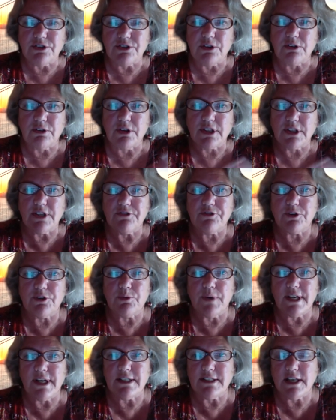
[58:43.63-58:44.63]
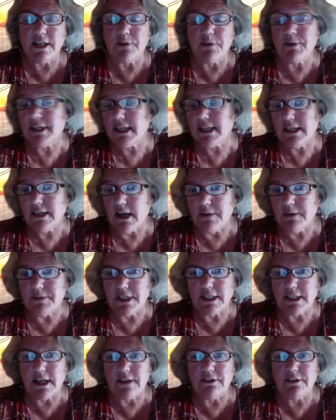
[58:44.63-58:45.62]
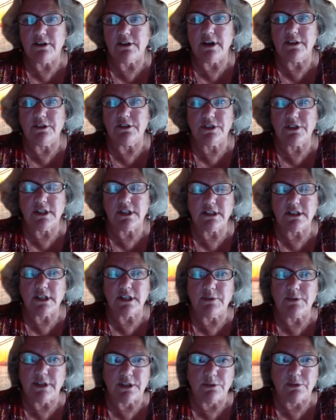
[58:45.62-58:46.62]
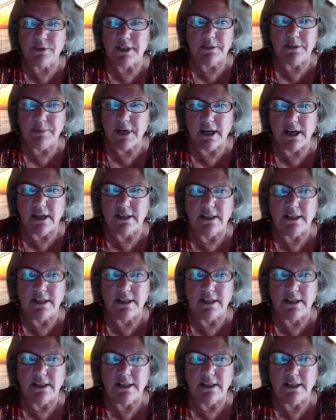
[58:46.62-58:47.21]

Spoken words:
So looking for ways that we can come together on those things that we agree upon